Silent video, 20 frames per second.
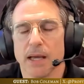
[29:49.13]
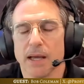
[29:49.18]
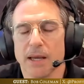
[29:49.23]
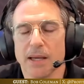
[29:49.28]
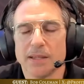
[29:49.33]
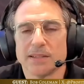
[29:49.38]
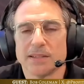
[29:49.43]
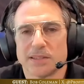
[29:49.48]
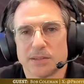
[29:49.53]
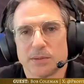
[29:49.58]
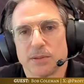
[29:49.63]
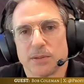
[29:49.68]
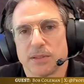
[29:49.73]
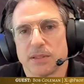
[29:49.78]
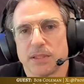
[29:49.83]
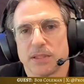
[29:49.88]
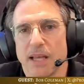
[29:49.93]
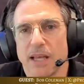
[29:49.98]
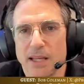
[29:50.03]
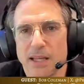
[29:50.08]
It's
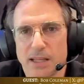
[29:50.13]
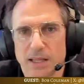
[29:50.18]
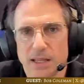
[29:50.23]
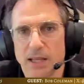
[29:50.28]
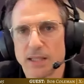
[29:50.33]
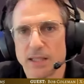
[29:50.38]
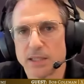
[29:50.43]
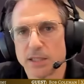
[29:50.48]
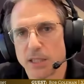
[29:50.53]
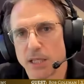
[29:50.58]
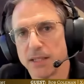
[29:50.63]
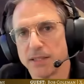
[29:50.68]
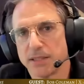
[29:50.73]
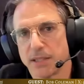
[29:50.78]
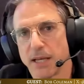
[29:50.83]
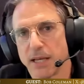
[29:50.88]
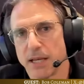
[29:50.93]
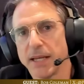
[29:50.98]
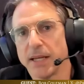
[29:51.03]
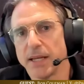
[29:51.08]

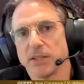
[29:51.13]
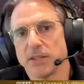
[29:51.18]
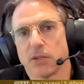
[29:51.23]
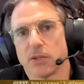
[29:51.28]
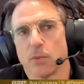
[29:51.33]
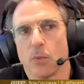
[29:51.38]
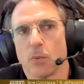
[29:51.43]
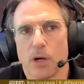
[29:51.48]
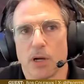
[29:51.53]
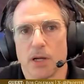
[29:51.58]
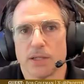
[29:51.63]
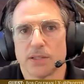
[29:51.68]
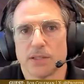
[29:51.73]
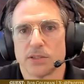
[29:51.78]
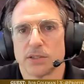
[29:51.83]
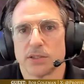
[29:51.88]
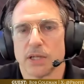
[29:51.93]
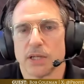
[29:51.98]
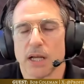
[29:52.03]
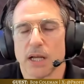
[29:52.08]
exciting to
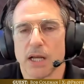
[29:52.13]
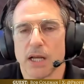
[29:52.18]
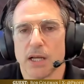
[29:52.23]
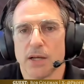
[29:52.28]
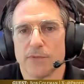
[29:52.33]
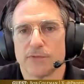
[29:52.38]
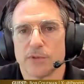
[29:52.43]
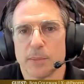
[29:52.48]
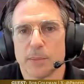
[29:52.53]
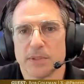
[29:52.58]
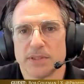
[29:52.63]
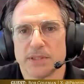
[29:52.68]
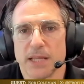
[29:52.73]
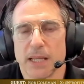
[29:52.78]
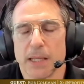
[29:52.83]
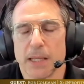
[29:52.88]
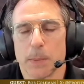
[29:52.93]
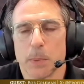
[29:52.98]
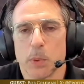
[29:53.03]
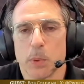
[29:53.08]
watch from a
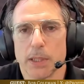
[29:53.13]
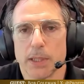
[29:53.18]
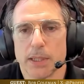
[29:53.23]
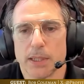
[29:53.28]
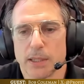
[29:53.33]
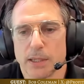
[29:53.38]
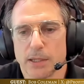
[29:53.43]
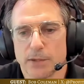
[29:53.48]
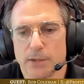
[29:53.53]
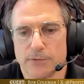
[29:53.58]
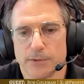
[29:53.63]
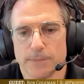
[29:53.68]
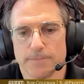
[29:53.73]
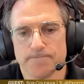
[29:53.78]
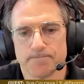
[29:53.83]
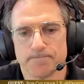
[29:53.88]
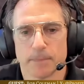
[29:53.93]
standpoint of